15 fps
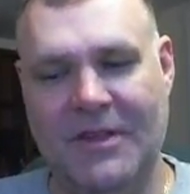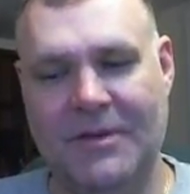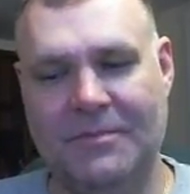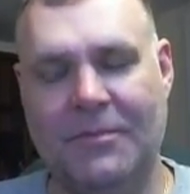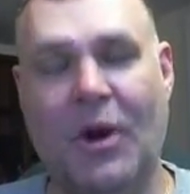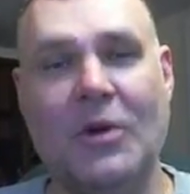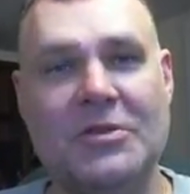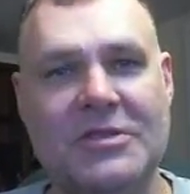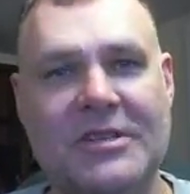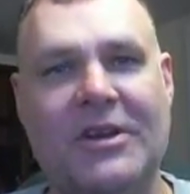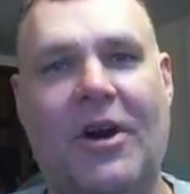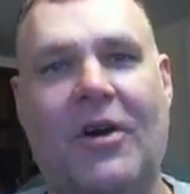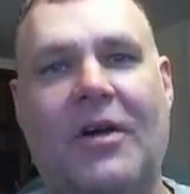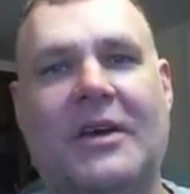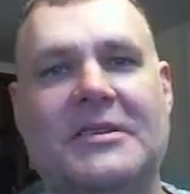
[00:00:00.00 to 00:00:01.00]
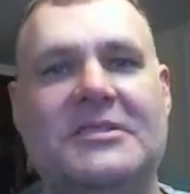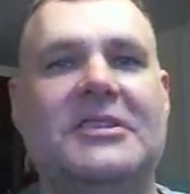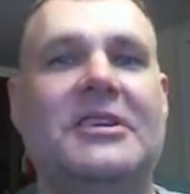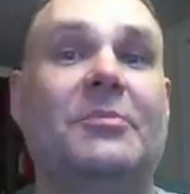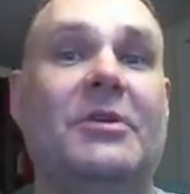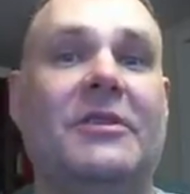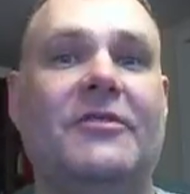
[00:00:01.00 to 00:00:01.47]
mostly all I
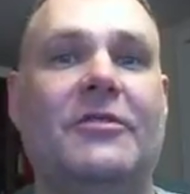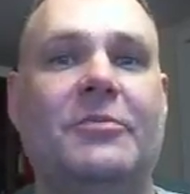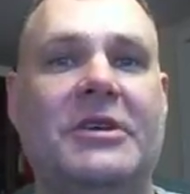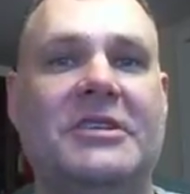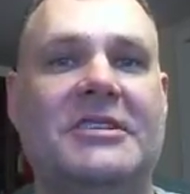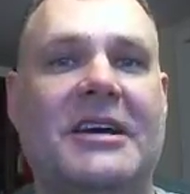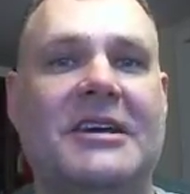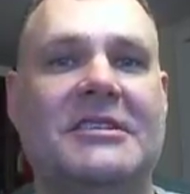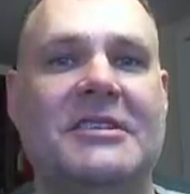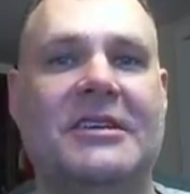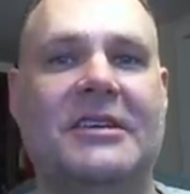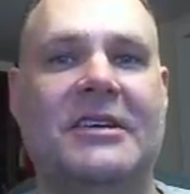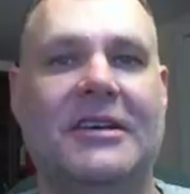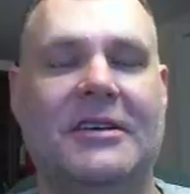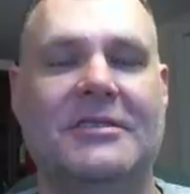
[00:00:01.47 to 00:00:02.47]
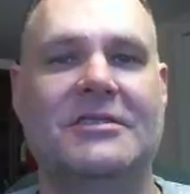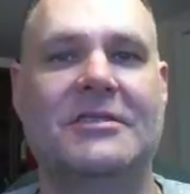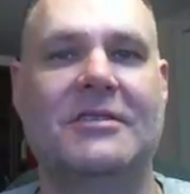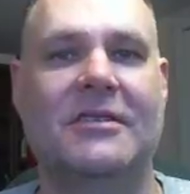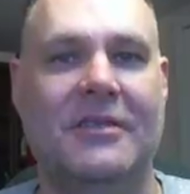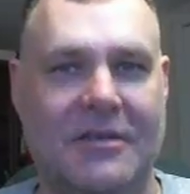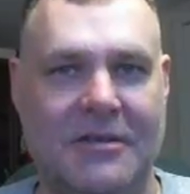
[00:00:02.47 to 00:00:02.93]
see in PvP testing
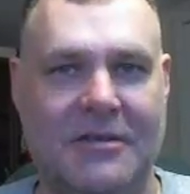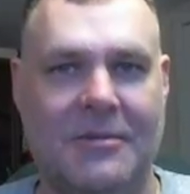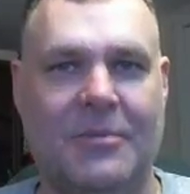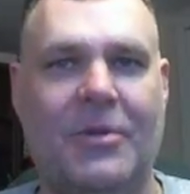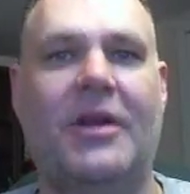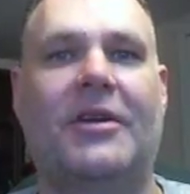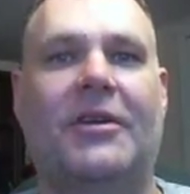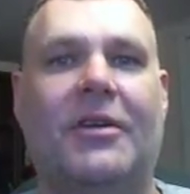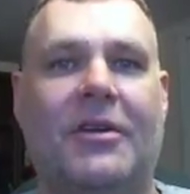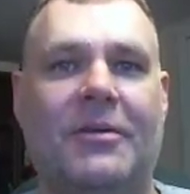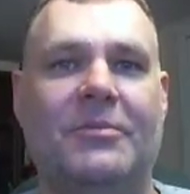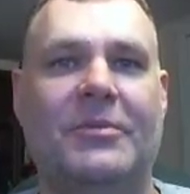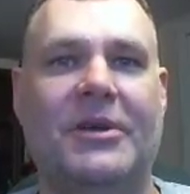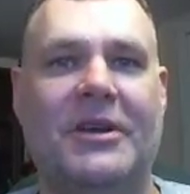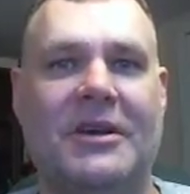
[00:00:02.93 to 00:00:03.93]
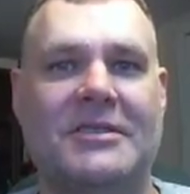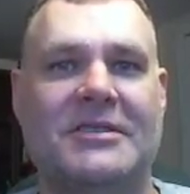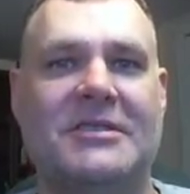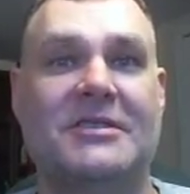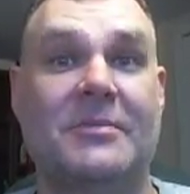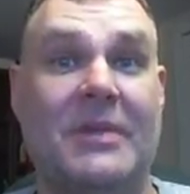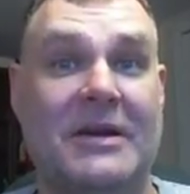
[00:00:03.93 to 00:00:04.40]
is Predator, because
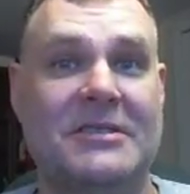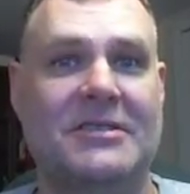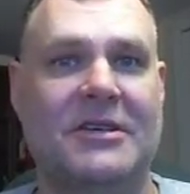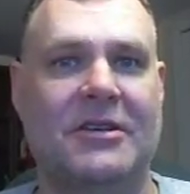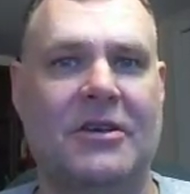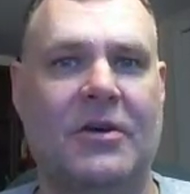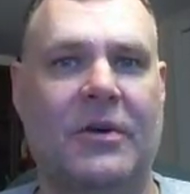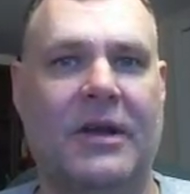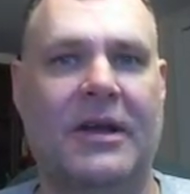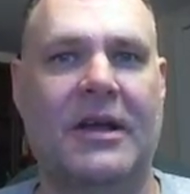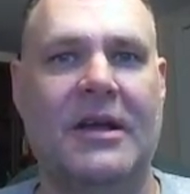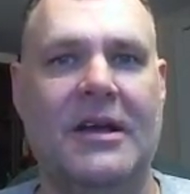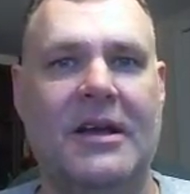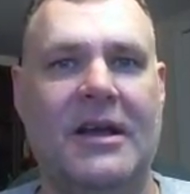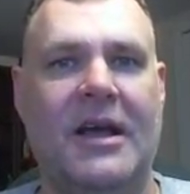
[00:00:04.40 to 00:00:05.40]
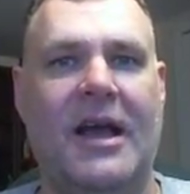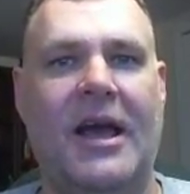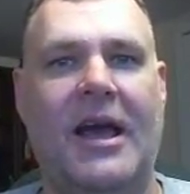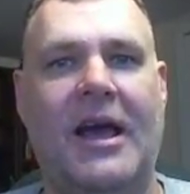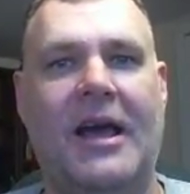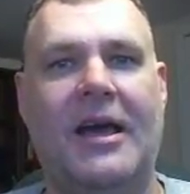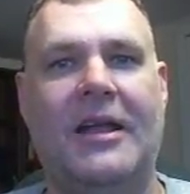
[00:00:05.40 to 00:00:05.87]
it's the best thing going.
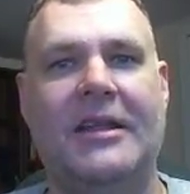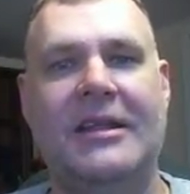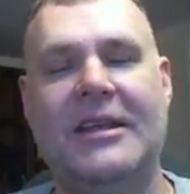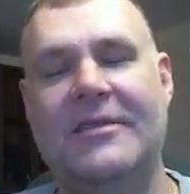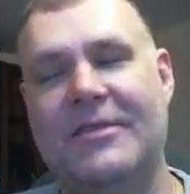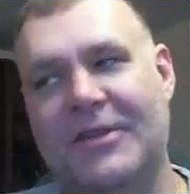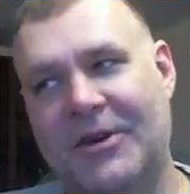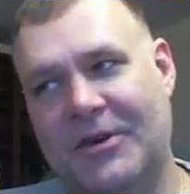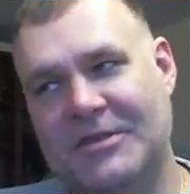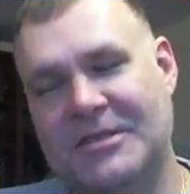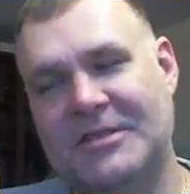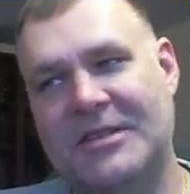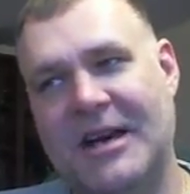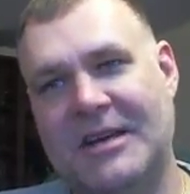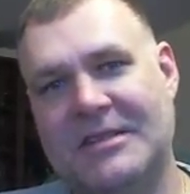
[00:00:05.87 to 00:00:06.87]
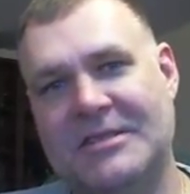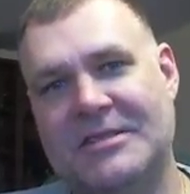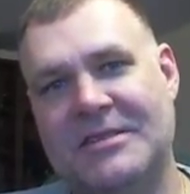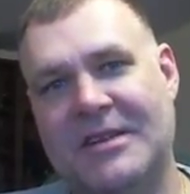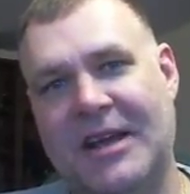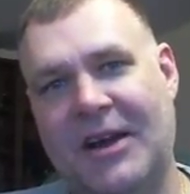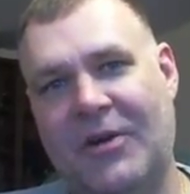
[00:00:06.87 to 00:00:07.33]
And even though it's a
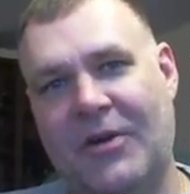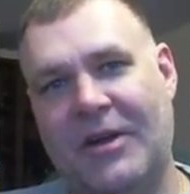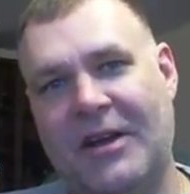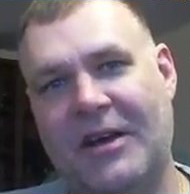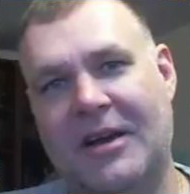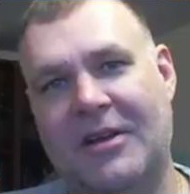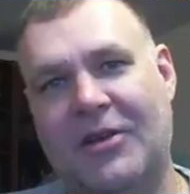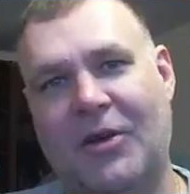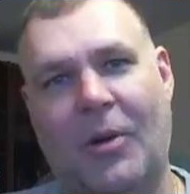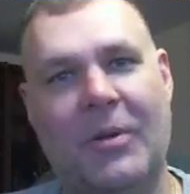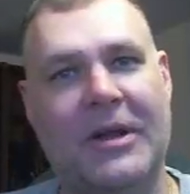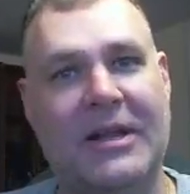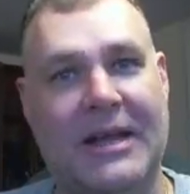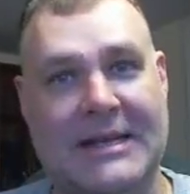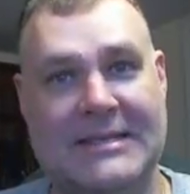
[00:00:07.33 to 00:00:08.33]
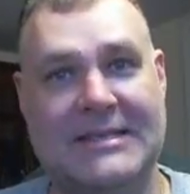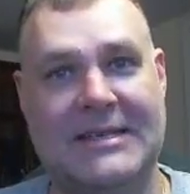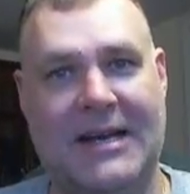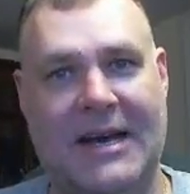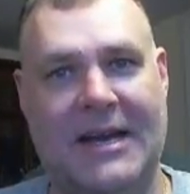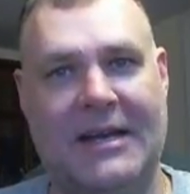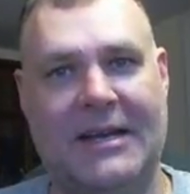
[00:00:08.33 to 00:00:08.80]
test area, nobody likes to
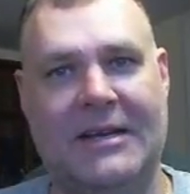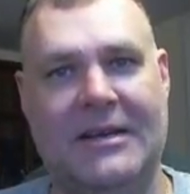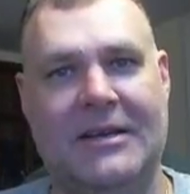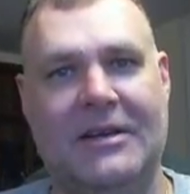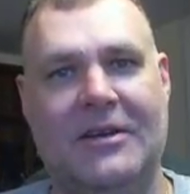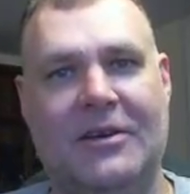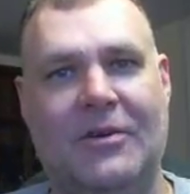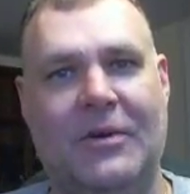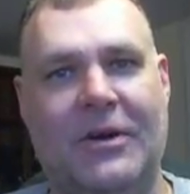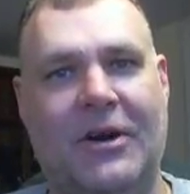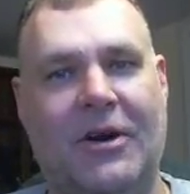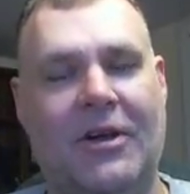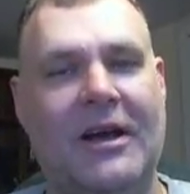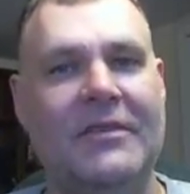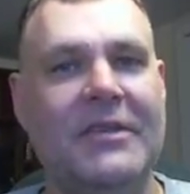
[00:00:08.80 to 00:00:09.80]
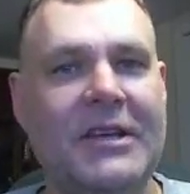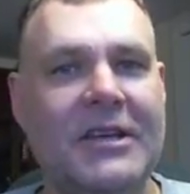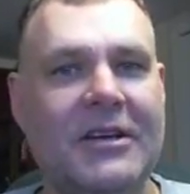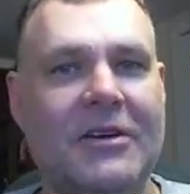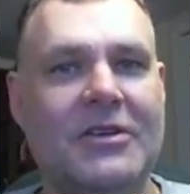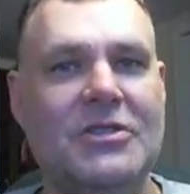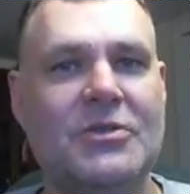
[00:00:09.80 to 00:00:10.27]
die. We all have
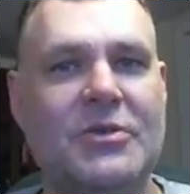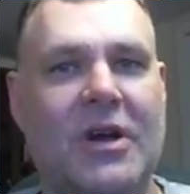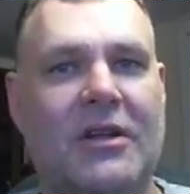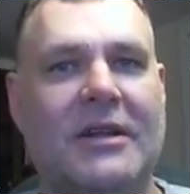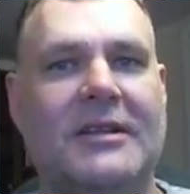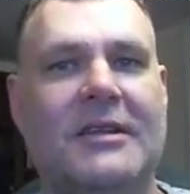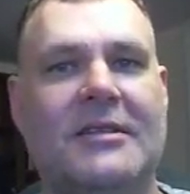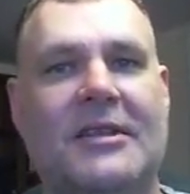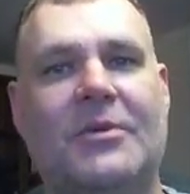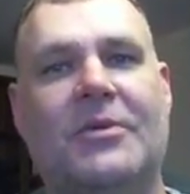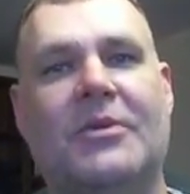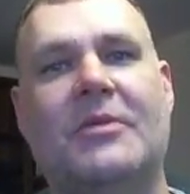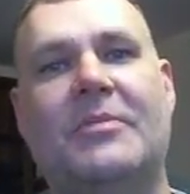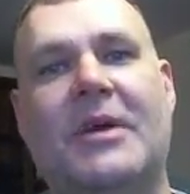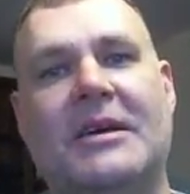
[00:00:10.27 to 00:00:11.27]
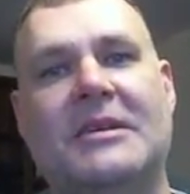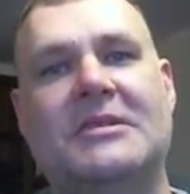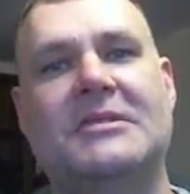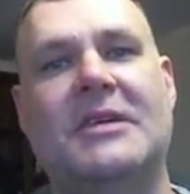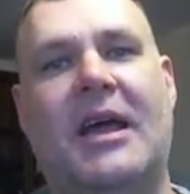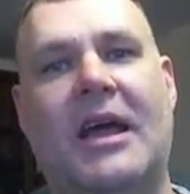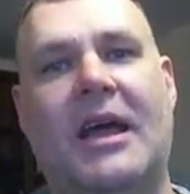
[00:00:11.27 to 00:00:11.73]
egos, we all like to think we're the
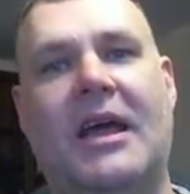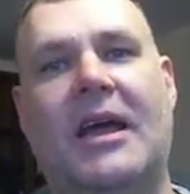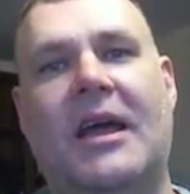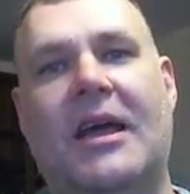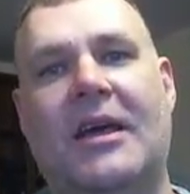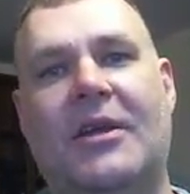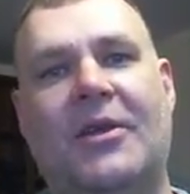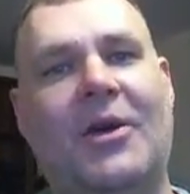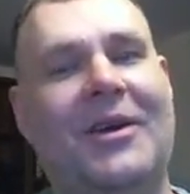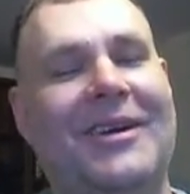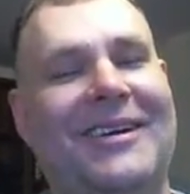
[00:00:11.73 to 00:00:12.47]
best, and